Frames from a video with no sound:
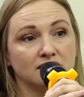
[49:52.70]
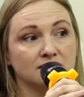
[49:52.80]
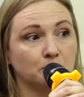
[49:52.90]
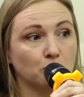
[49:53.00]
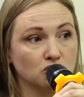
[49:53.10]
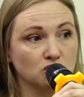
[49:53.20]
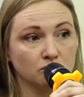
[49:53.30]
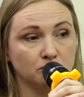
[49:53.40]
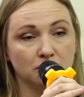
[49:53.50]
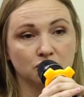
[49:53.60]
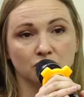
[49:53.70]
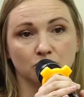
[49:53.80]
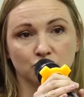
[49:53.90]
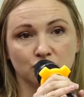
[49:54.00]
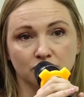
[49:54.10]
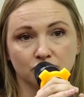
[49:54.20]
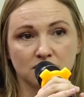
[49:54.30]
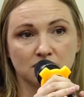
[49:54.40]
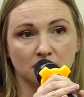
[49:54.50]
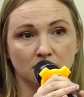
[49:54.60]
Uh, sometimes
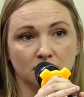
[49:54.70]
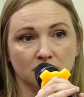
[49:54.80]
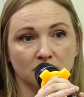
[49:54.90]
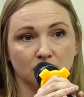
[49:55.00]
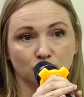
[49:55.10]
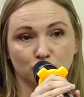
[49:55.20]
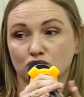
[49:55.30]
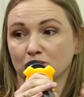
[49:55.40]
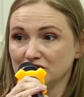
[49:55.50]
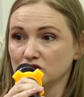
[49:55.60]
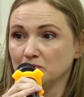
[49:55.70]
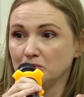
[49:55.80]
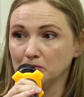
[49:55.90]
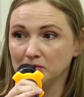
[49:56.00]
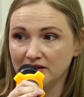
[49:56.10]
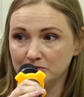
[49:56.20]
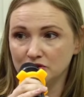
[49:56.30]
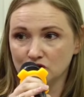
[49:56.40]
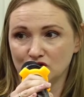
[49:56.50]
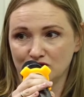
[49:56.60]
we have just more opportunities
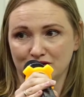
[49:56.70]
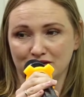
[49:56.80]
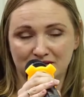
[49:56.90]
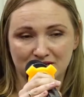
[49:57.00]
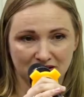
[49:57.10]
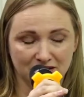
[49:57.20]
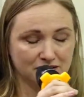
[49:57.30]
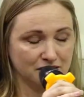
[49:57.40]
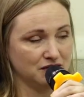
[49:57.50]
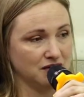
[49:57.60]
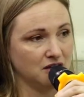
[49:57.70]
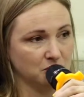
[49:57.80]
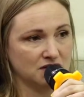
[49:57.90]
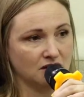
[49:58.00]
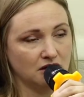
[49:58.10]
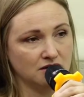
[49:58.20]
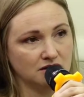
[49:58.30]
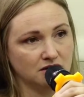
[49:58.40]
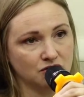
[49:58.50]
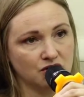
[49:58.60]
because we have less problems
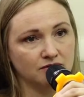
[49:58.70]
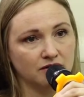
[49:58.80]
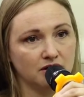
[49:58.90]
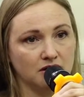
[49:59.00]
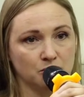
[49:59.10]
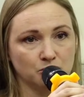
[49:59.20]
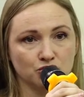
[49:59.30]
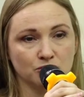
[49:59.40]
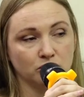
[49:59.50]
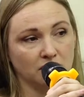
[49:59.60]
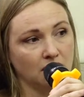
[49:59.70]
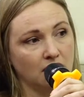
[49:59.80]
than uh, the state faces,